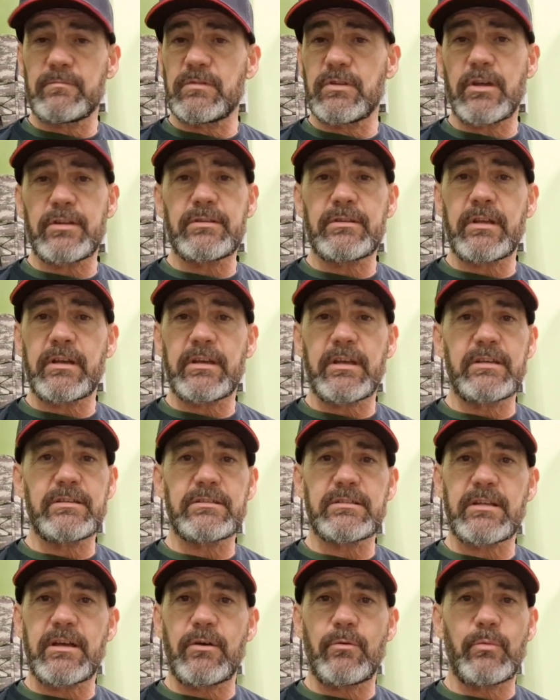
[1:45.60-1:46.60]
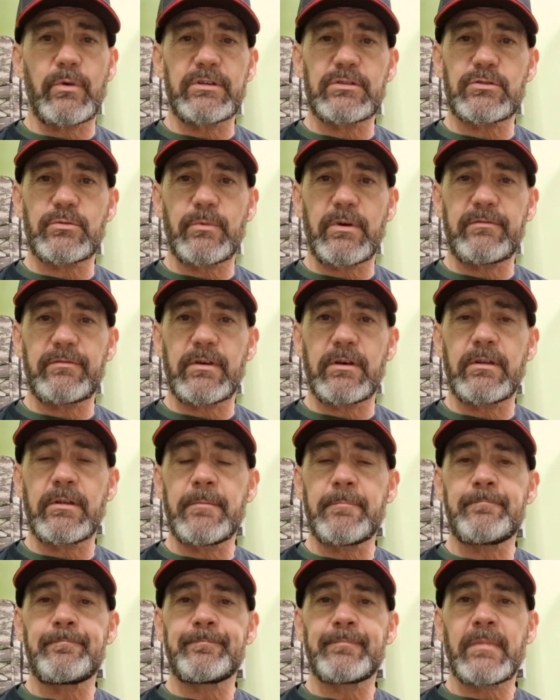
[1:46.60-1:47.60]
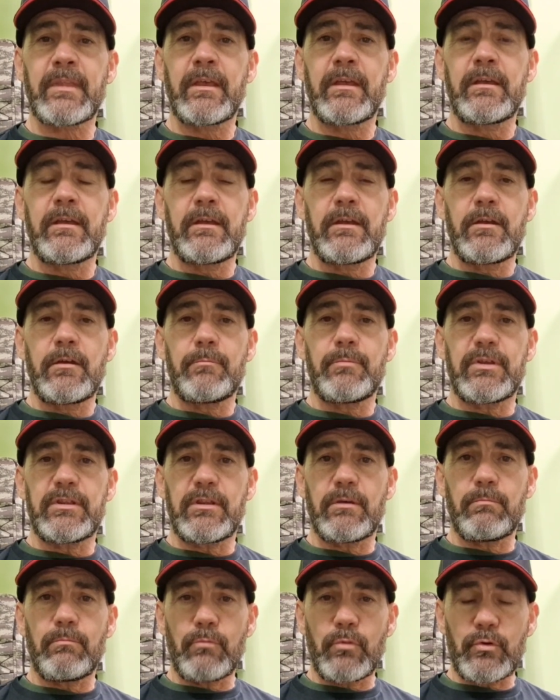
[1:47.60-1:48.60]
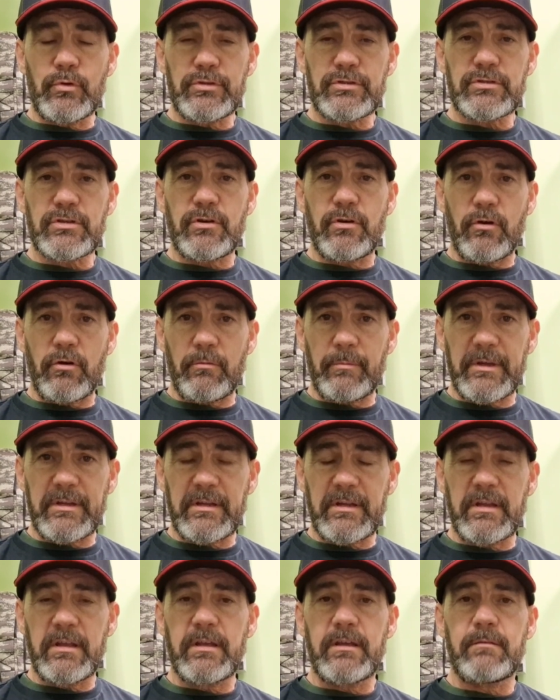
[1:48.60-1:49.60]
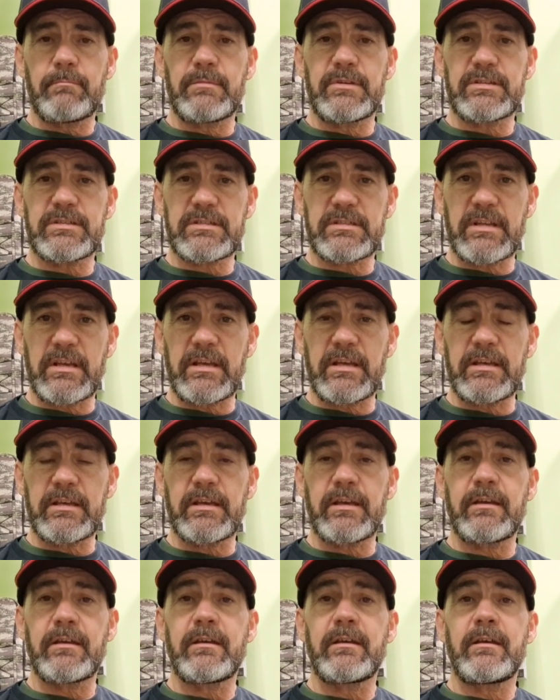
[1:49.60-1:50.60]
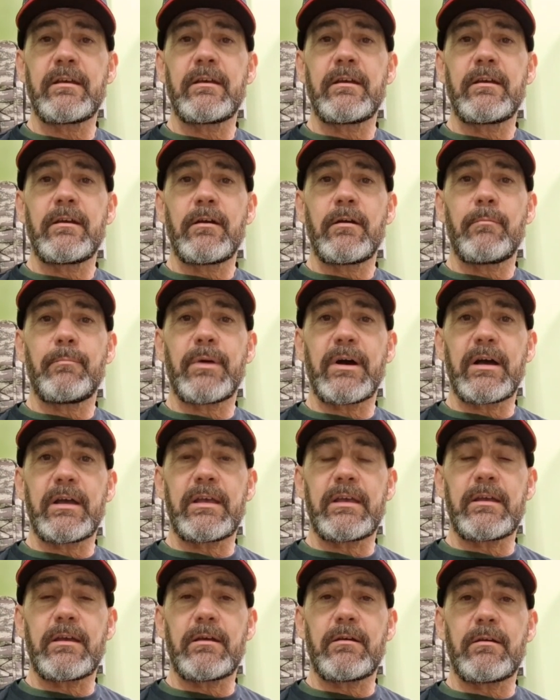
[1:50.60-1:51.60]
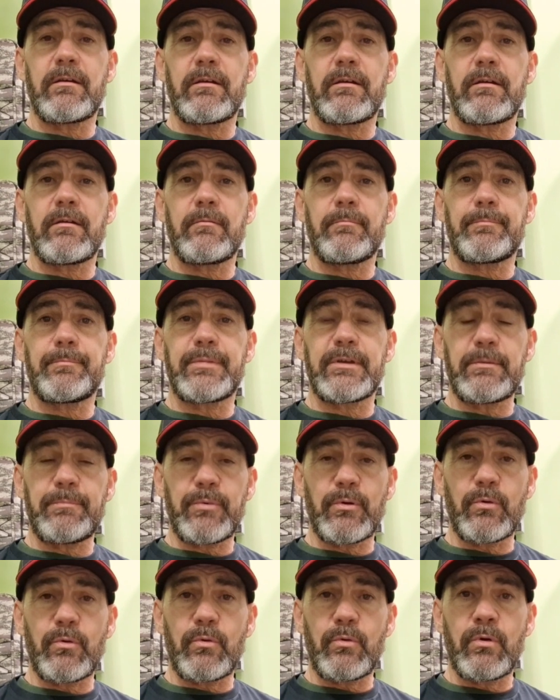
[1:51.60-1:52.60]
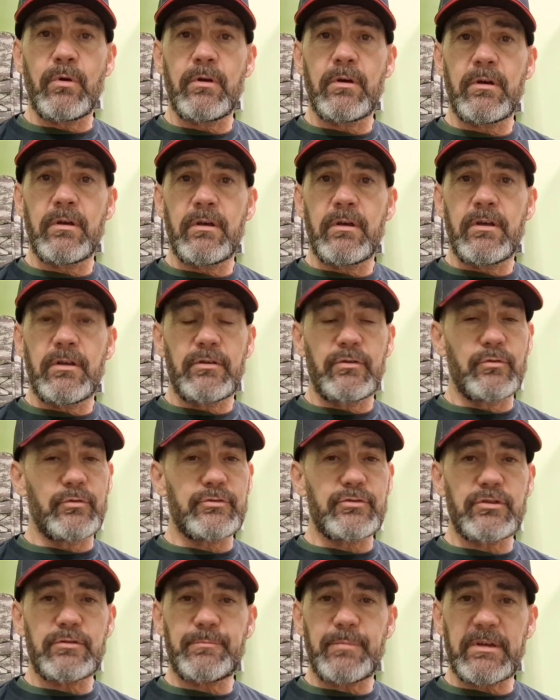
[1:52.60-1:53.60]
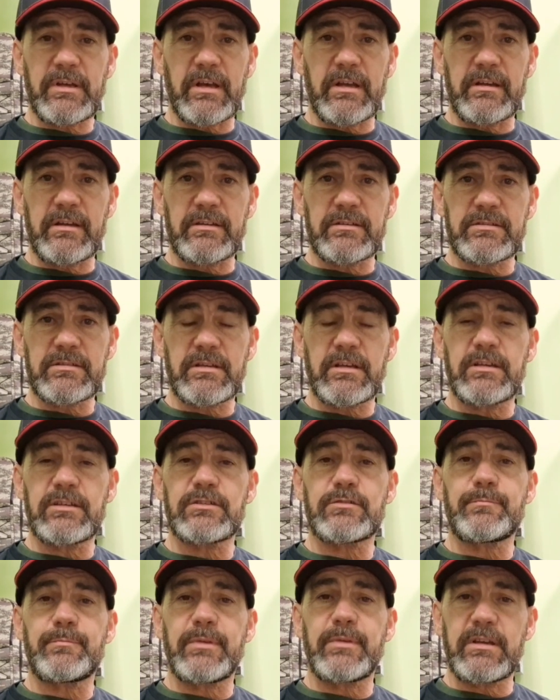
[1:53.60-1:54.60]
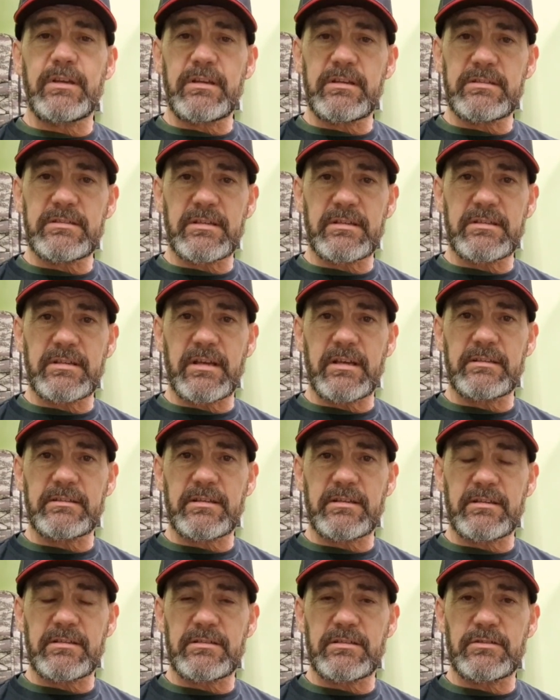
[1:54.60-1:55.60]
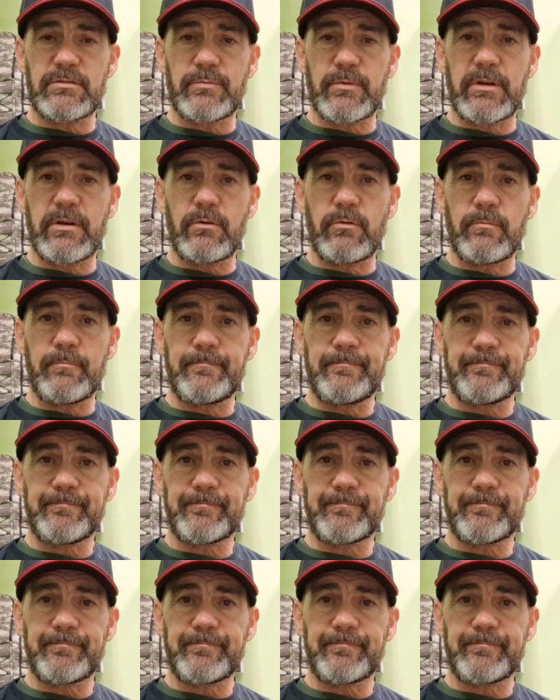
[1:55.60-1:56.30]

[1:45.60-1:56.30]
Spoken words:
Nothing against that whatsoever, but the most common mistake by people, not just beginners, experienced detectorists as well,